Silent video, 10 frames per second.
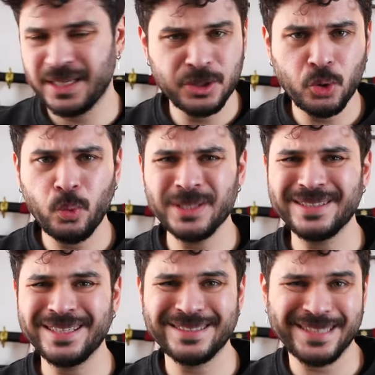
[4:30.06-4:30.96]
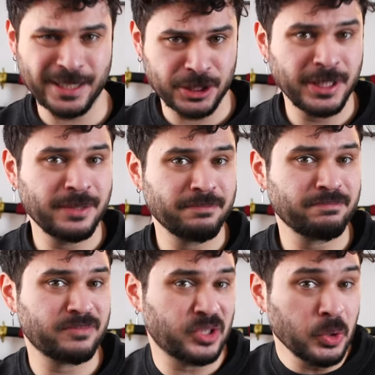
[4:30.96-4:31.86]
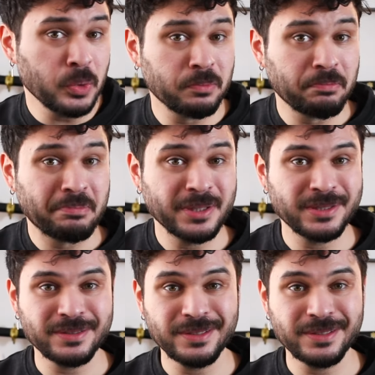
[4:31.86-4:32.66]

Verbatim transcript: And you know what? That's actually true, but